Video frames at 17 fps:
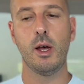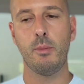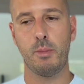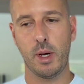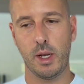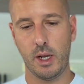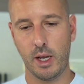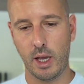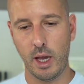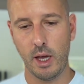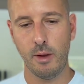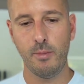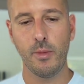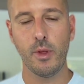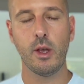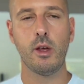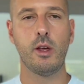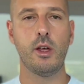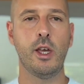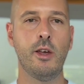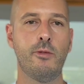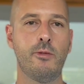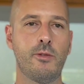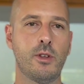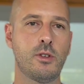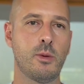But again,
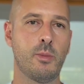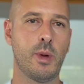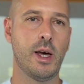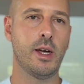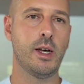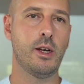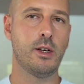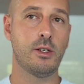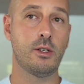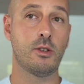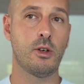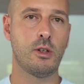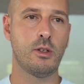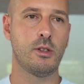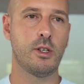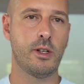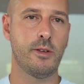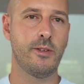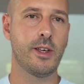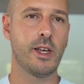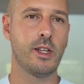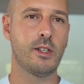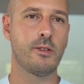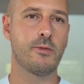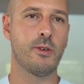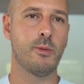if the supplier has certain
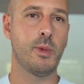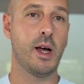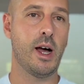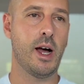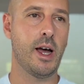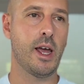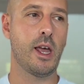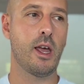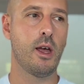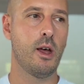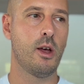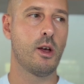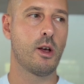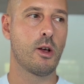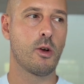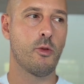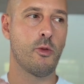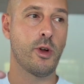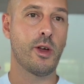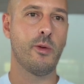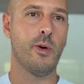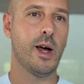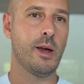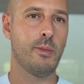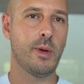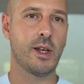certificates from a high
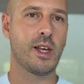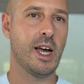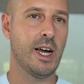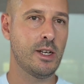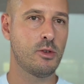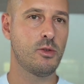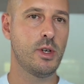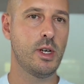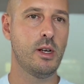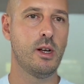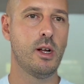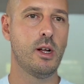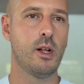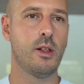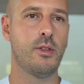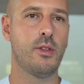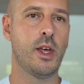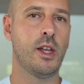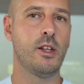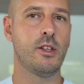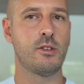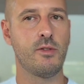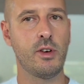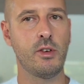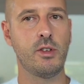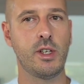requirement country, then it's
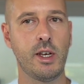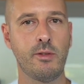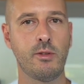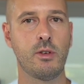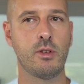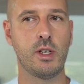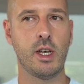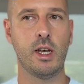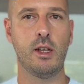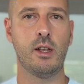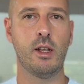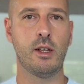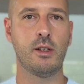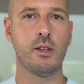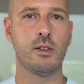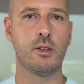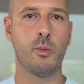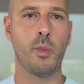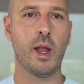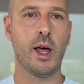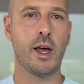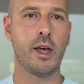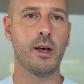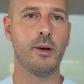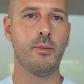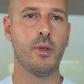very safe to say that the
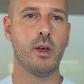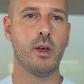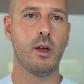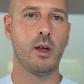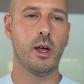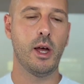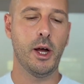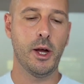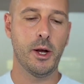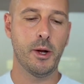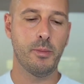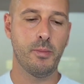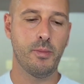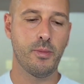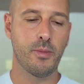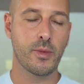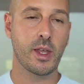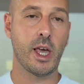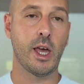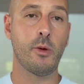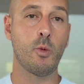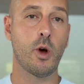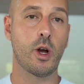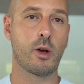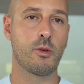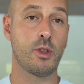supplier
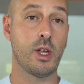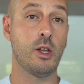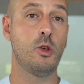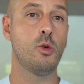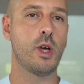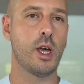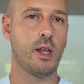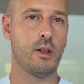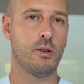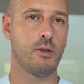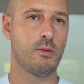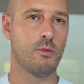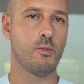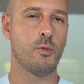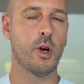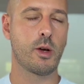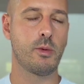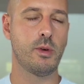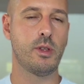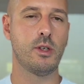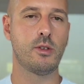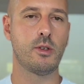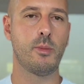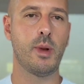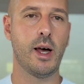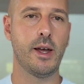that you can work with the
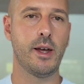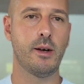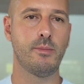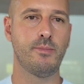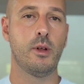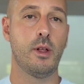supplier.